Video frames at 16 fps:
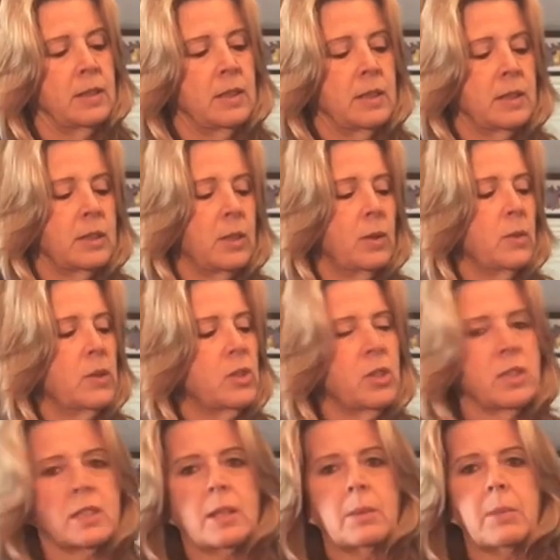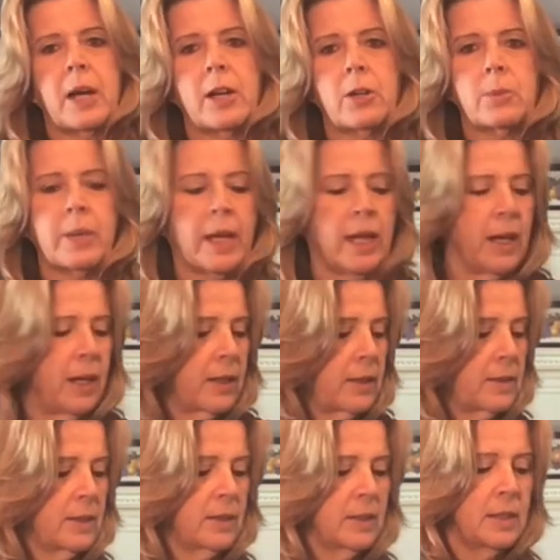how it was just a Meyer bag.
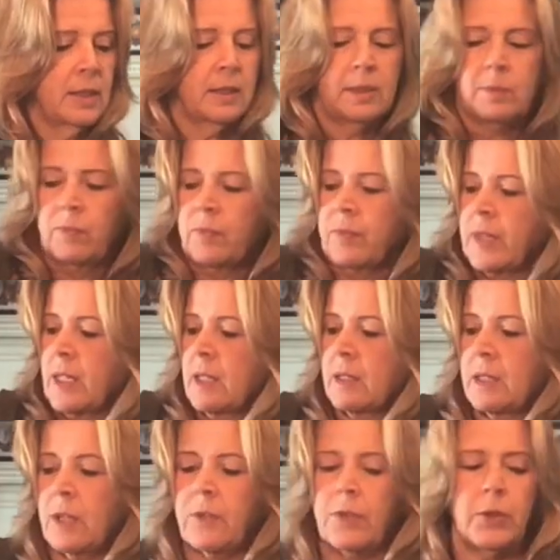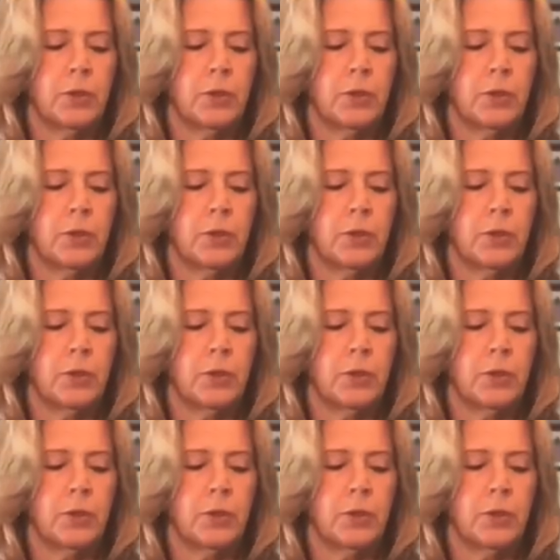If you do